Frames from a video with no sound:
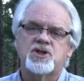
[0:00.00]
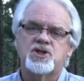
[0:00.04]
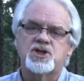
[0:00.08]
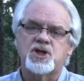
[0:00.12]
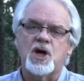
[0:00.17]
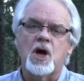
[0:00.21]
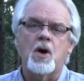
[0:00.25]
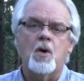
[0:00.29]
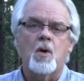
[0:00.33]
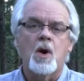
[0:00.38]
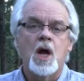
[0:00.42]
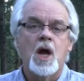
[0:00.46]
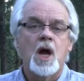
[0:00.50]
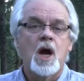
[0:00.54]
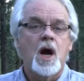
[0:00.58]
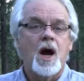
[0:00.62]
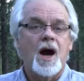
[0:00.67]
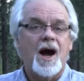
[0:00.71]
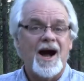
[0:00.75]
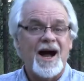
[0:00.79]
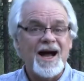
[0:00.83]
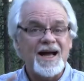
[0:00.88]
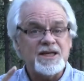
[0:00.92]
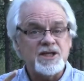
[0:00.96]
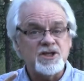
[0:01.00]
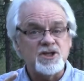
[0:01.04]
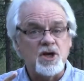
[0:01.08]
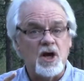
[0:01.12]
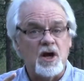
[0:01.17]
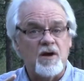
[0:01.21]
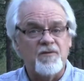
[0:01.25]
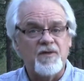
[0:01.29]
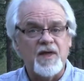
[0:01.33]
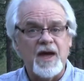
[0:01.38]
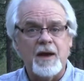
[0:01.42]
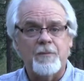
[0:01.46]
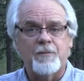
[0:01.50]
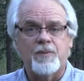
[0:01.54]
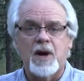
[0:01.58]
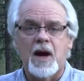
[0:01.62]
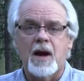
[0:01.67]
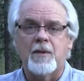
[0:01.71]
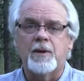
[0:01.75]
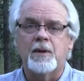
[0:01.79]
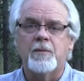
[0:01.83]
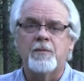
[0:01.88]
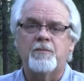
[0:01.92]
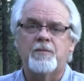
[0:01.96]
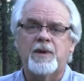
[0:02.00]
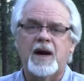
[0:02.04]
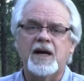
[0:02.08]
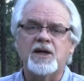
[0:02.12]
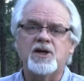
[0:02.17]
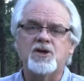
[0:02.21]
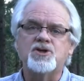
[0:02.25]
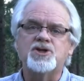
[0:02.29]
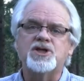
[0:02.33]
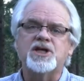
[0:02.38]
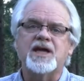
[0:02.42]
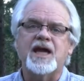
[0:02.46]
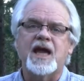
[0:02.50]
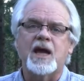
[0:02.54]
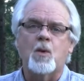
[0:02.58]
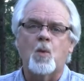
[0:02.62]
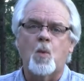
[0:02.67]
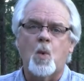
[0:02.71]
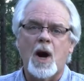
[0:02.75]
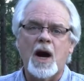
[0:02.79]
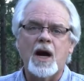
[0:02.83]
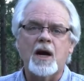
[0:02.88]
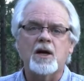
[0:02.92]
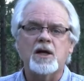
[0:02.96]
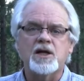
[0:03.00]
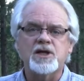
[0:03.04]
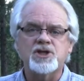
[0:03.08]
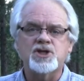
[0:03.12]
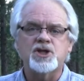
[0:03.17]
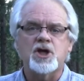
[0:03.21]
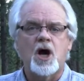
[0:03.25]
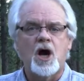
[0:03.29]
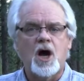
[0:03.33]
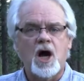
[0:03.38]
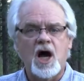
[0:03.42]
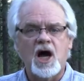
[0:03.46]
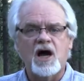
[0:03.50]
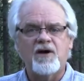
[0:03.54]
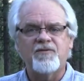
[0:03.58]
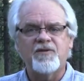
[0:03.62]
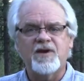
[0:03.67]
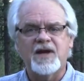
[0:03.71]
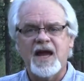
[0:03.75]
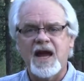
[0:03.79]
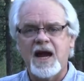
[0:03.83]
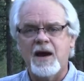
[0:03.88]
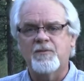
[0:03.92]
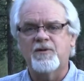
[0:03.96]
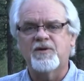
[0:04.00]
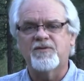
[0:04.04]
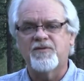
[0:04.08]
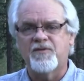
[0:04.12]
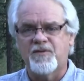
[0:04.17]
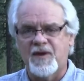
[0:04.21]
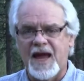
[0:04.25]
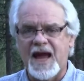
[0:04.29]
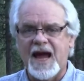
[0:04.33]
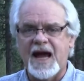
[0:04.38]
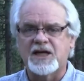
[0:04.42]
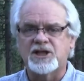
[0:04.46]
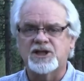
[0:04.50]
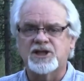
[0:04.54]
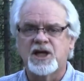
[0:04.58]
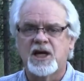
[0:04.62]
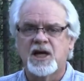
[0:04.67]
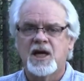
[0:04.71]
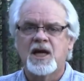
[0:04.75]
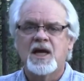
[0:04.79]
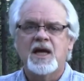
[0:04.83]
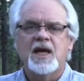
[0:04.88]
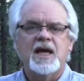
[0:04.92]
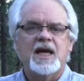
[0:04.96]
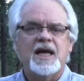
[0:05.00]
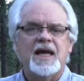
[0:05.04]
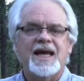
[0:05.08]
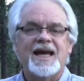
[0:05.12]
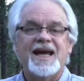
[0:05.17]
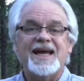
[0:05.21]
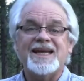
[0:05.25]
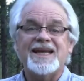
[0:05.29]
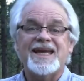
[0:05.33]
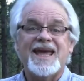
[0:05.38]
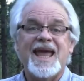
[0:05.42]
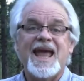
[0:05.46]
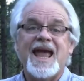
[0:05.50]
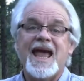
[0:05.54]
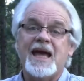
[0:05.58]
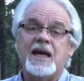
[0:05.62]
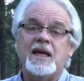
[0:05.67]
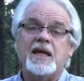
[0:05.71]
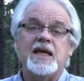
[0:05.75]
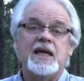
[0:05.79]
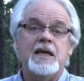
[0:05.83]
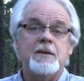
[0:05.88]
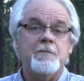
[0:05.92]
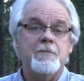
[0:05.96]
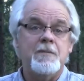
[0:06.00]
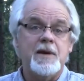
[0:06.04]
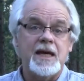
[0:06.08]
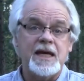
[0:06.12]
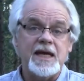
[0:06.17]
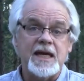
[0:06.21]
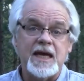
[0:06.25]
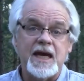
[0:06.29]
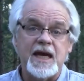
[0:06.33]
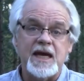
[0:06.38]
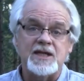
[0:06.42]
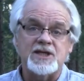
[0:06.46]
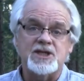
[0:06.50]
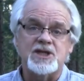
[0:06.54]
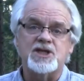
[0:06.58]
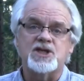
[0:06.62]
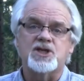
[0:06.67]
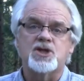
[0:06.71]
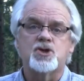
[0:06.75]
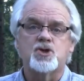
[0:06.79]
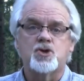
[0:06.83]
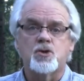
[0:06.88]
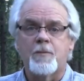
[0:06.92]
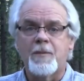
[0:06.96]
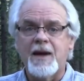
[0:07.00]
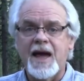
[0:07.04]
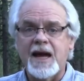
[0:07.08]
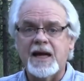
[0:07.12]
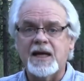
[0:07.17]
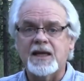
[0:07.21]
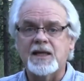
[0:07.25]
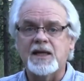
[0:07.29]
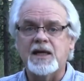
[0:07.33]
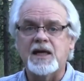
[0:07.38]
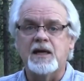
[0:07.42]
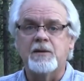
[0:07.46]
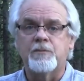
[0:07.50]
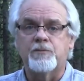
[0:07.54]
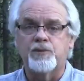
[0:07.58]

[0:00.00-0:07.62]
So I solved that problem by using a wireless off-camera flash. It can, in many cases, dramatically